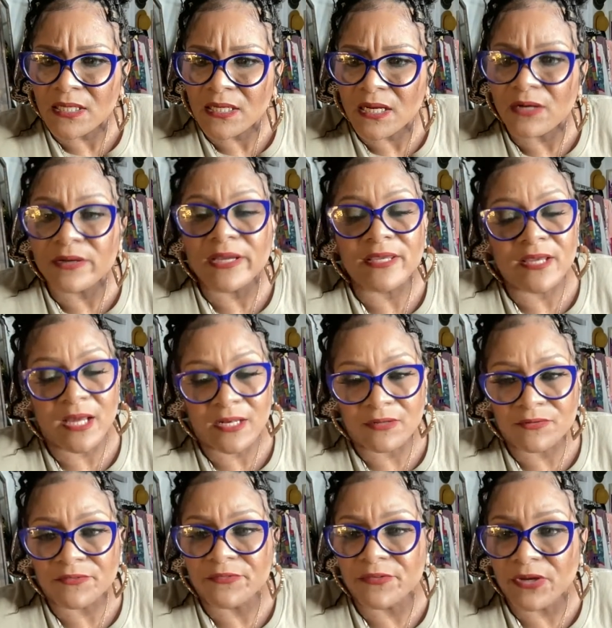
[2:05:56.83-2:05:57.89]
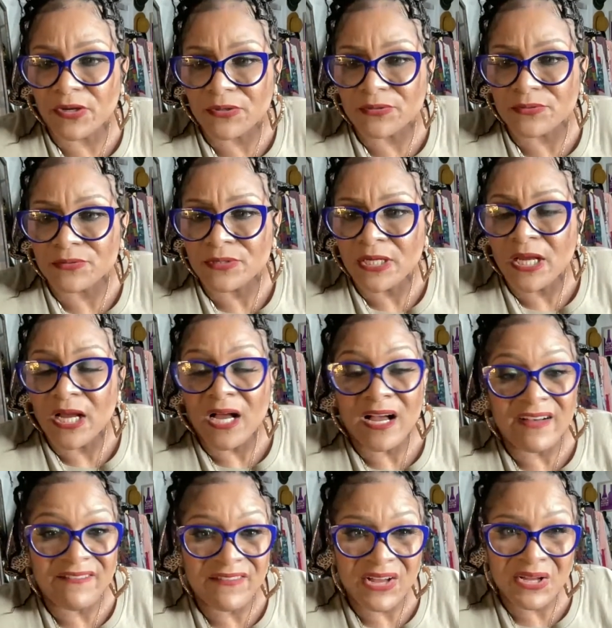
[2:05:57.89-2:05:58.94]
Okay, y'all on the phone.
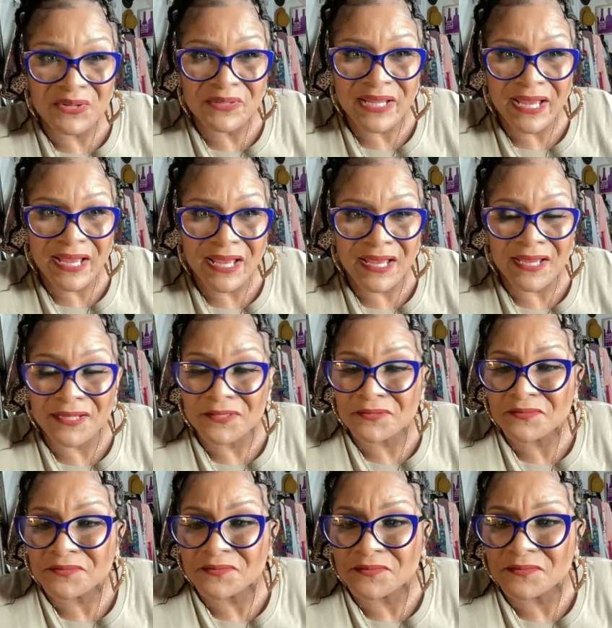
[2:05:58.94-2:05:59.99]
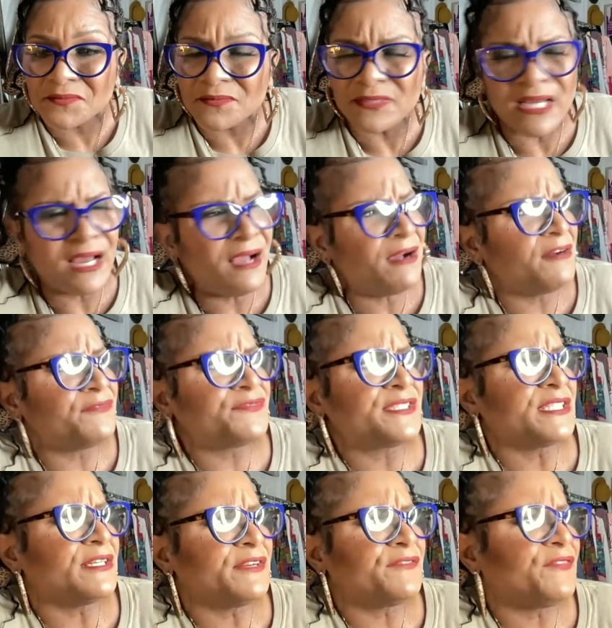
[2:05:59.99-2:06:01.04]
Her phone died. No, she
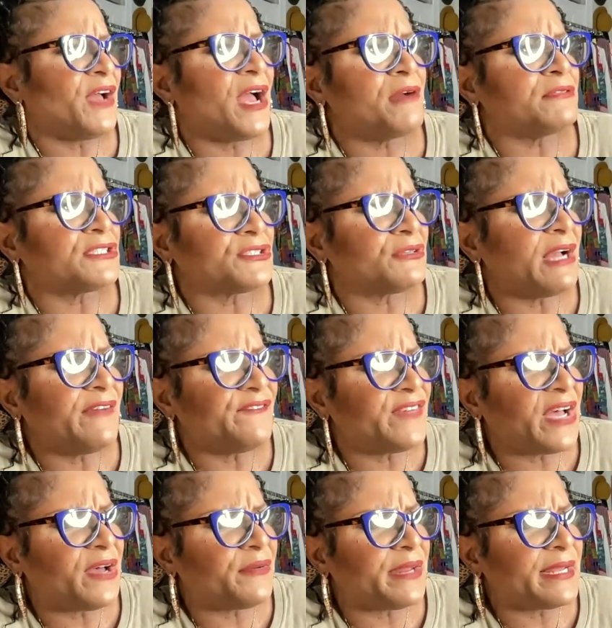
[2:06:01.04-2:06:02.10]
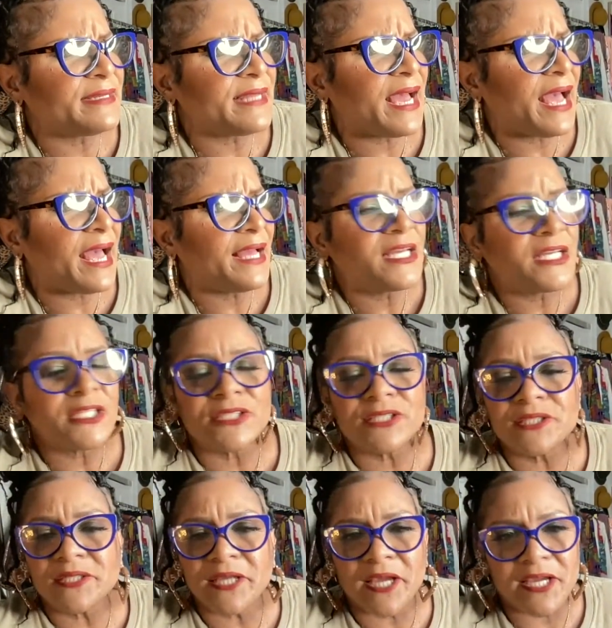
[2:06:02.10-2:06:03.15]
on the phone with you, her phone ain't down.
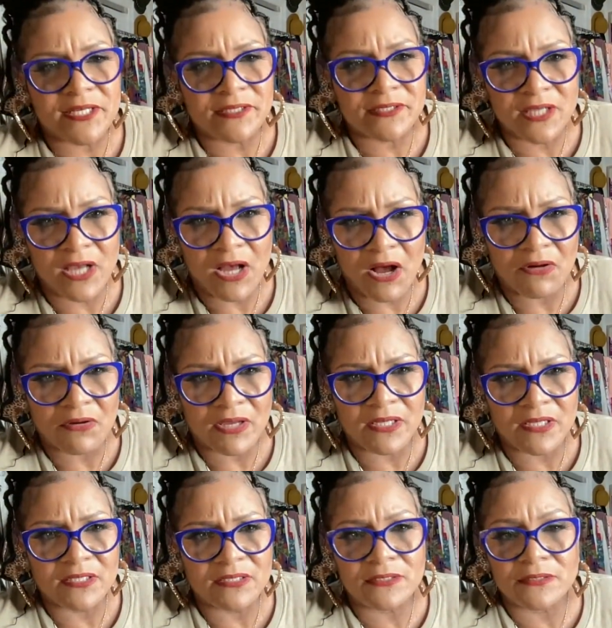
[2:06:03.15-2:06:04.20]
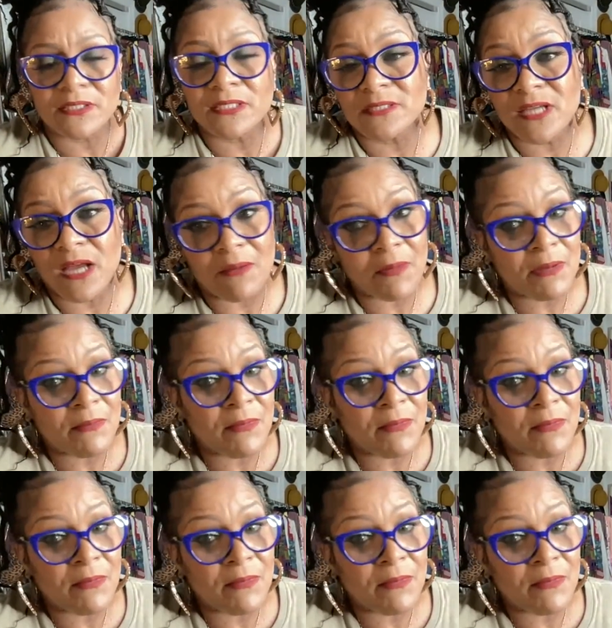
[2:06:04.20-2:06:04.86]
She can't talk and because y'all, my